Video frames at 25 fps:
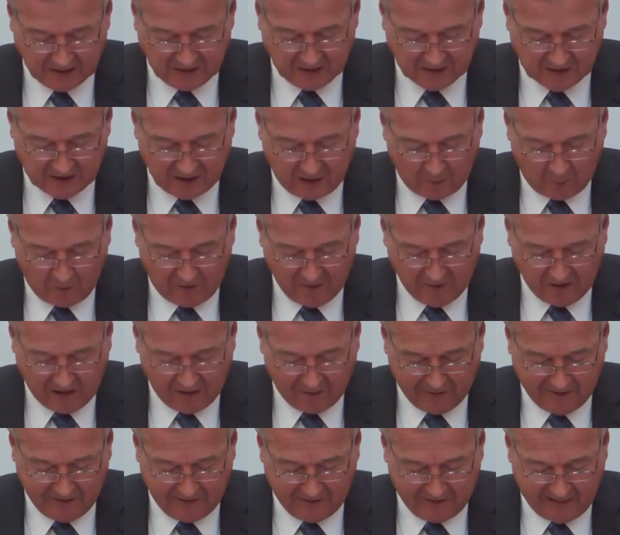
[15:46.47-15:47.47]
So I won't
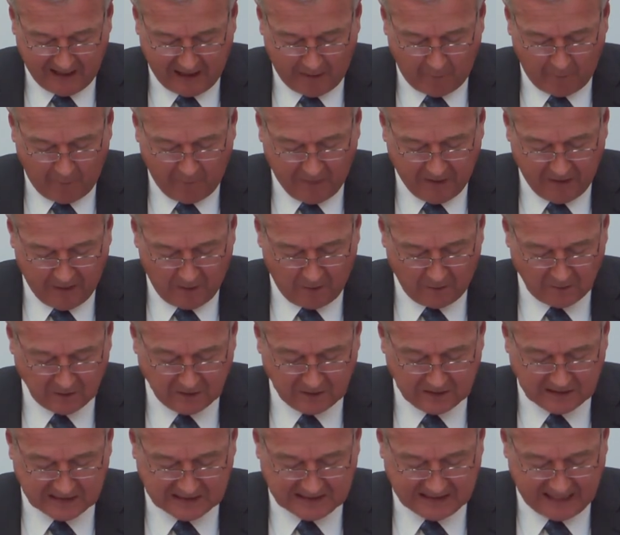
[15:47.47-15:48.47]
go into that
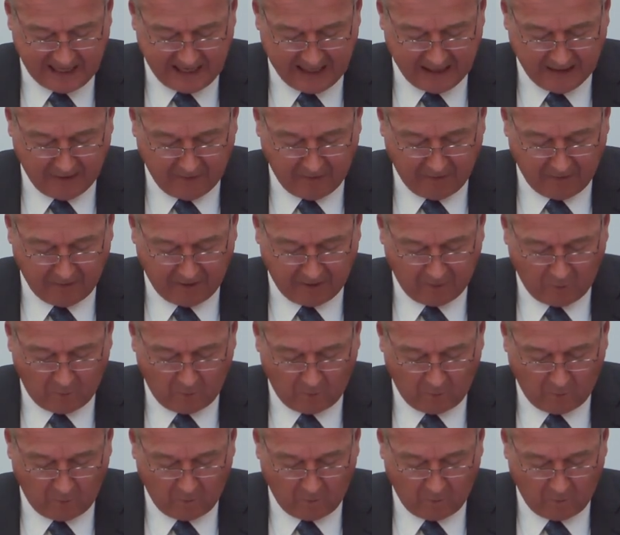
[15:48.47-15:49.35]
beyond saying that